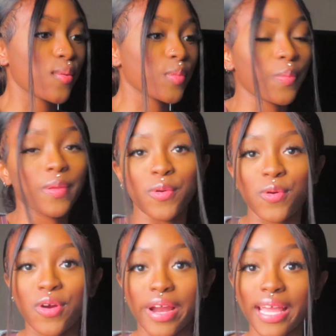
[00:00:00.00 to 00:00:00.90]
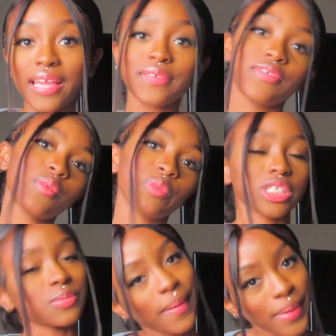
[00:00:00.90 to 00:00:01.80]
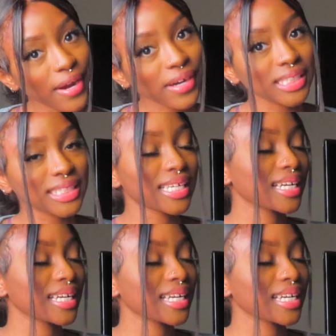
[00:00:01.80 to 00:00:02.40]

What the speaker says: the people who I gave it from, which is my parents.